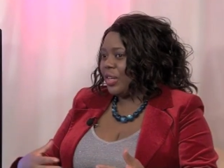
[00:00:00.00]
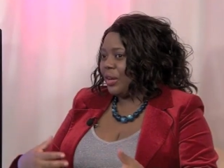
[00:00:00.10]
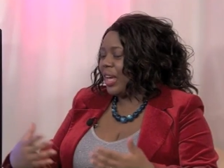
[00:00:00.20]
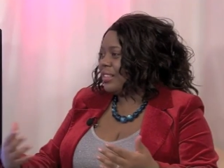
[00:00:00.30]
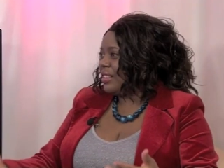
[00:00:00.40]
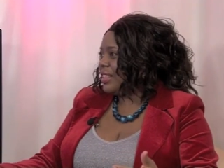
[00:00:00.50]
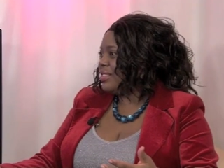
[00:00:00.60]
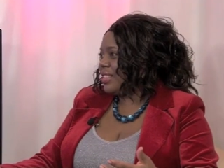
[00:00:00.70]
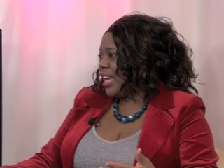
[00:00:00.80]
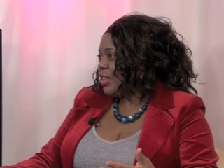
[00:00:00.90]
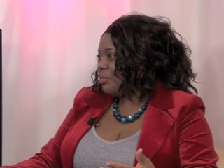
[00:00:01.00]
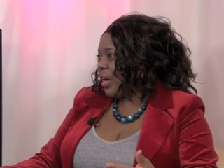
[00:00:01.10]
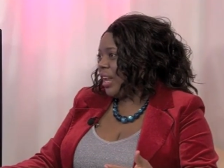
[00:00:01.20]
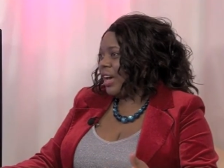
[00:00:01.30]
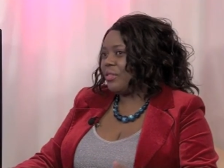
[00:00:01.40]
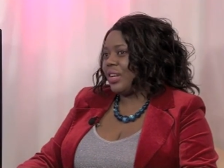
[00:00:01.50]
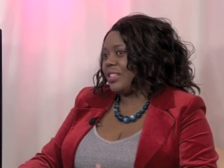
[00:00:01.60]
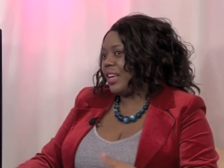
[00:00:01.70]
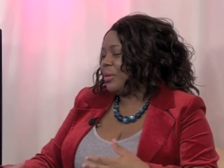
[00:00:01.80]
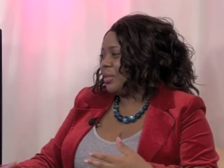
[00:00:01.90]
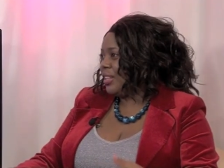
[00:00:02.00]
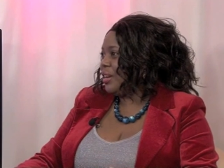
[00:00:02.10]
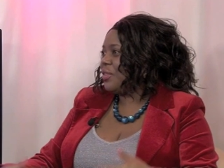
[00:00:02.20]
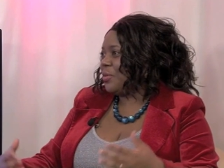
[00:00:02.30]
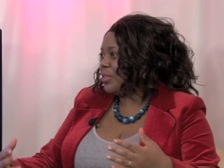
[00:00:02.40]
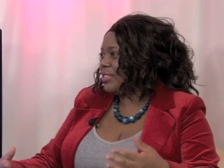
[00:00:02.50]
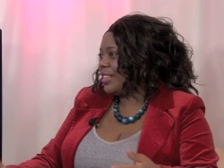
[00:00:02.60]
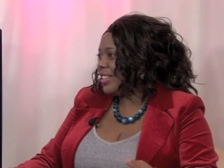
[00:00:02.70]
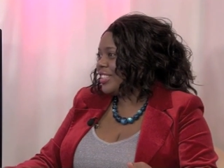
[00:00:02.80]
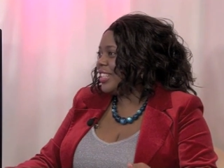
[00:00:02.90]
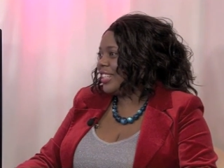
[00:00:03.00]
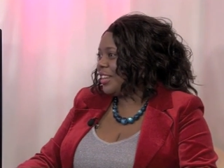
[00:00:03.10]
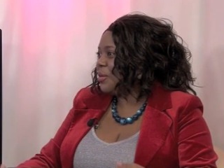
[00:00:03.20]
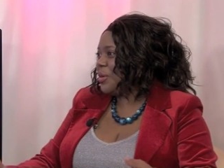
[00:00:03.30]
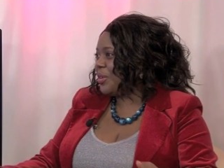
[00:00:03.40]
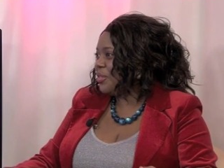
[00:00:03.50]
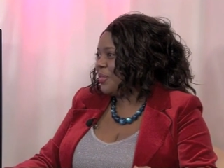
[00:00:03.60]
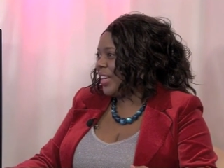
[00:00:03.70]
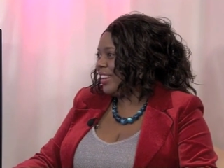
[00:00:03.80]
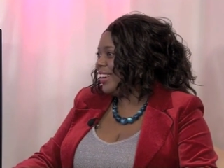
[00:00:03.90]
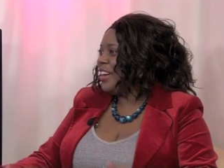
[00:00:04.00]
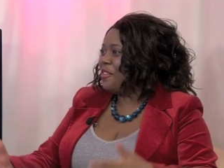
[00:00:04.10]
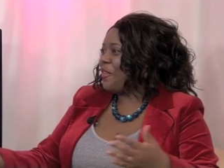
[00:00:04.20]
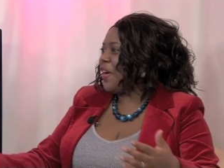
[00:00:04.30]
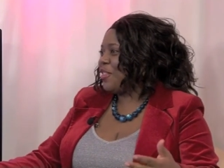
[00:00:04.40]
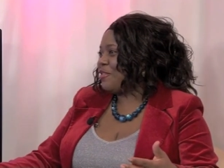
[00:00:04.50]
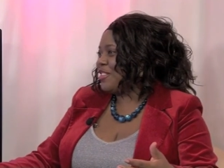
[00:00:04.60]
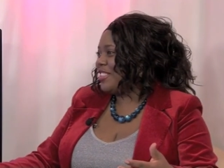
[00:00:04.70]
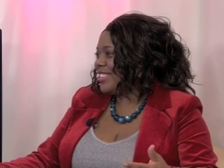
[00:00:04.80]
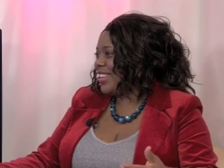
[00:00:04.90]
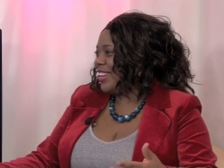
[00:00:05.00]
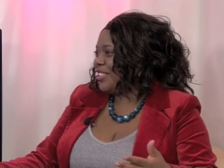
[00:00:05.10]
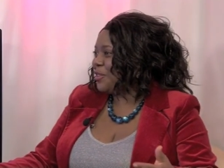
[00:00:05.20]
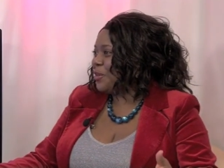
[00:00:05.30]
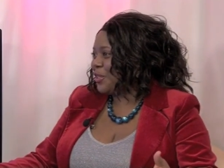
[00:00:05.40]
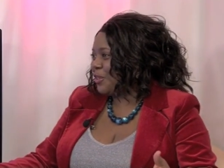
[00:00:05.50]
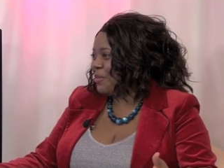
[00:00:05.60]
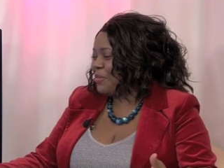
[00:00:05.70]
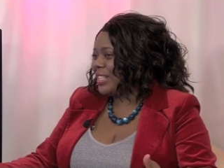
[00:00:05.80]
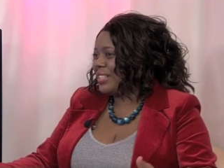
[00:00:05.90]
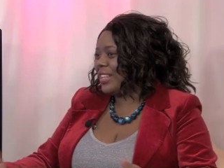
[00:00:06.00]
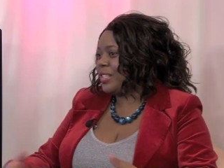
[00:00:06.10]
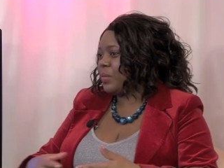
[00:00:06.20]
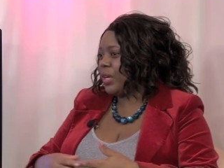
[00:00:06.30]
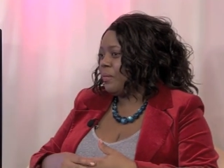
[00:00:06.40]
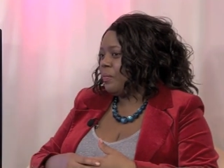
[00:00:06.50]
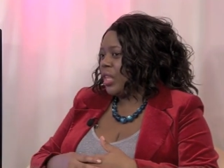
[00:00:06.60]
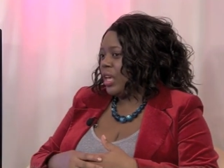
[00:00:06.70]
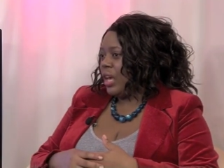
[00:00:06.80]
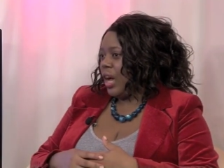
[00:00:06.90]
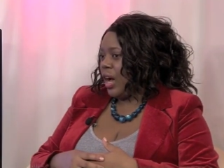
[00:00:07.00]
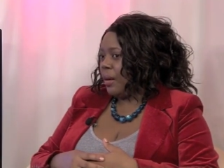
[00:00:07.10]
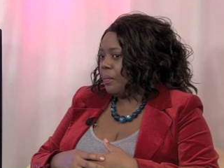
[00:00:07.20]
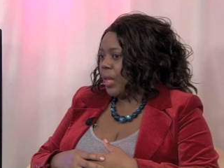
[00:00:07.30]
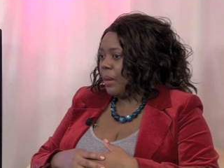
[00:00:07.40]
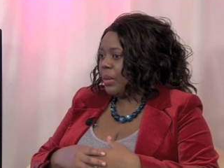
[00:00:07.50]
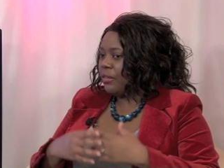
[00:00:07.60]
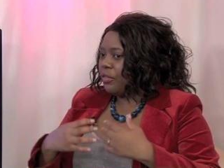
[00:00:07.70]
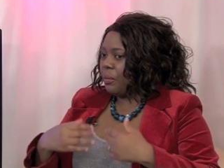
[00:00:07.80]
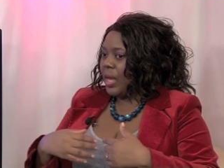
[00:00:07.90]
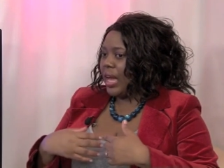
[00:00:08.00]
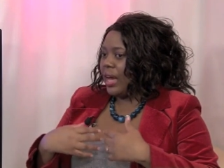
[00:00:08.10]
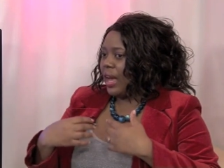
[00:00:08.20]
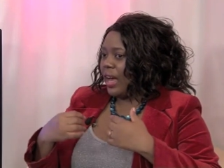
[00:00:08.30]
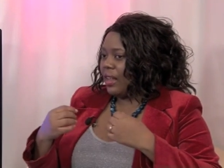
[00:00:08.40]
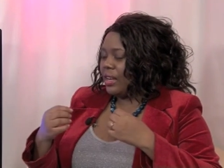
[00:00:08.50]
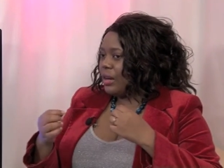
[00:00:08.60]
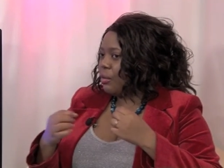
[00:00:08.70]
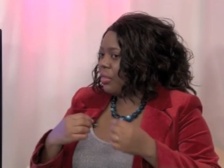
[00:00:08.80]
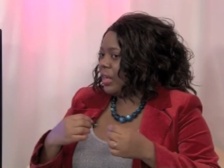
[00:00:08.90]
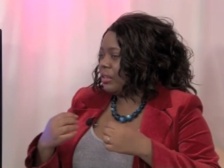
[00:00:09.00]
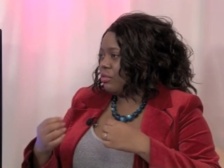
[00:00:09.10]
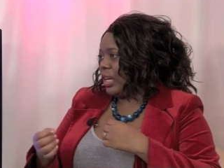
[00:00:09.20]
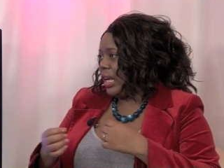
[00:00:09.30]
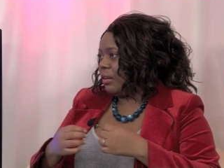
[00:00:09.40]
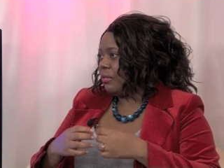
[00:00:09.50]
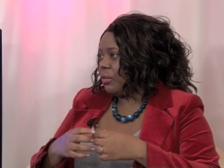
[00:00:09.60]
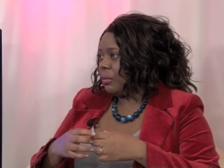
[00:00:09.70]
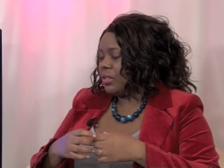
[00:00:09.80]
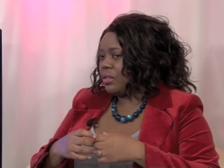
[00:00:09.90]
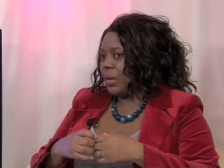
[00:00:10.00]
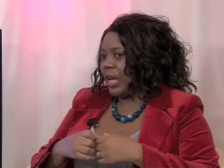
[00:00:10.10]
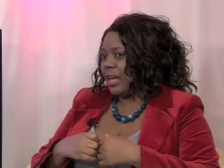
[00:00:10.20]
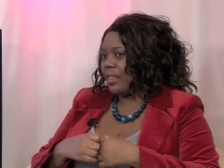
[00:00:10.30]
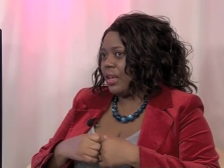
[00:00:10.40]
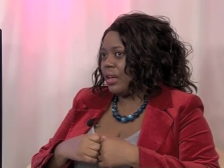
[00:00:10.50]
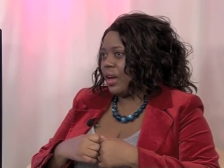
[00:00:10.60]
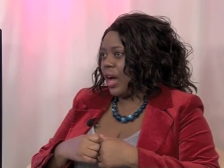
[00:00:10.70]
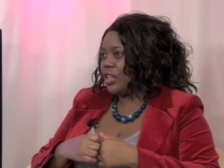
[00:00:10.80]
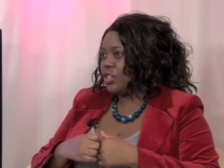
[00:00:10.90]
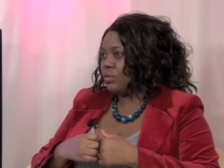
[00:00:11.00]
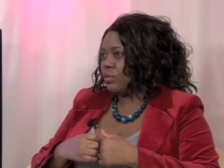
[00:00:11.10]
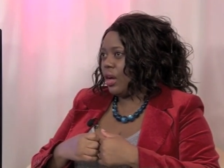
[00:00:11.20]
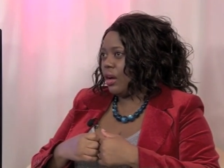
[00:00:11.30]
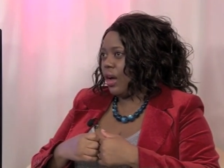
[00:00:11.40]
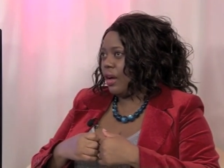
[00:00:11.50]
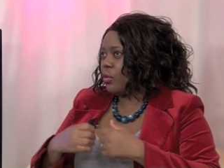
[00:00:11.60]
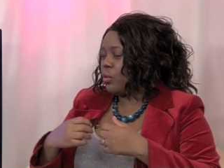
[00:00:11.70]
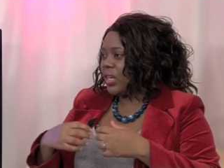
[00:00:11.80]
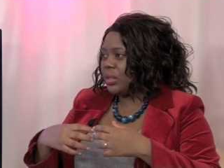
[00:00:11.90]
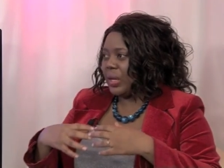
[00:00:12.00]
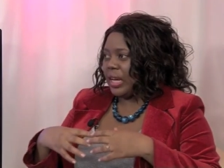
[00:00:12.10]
get to this stage in my life and I say, well, if he wasn't such an idiot, we would have been father and daughter in business. But I mean, for me, little things really influenced me. I think I've always been a